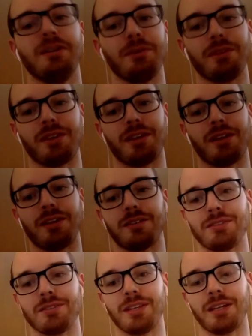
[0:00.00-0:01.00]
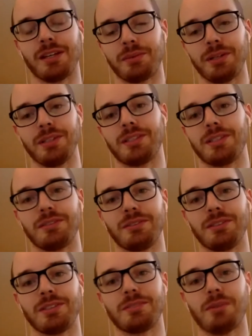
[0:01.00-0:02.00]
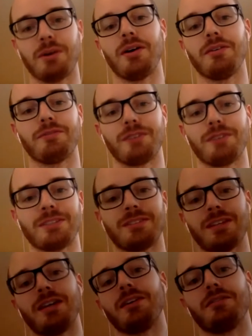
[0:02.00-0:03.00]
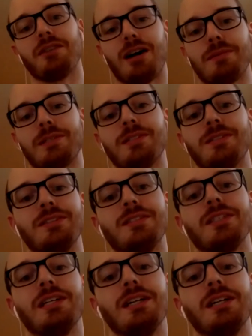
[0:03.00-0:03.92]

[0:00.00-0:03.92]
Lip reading: with a like relatively small fixed set of options,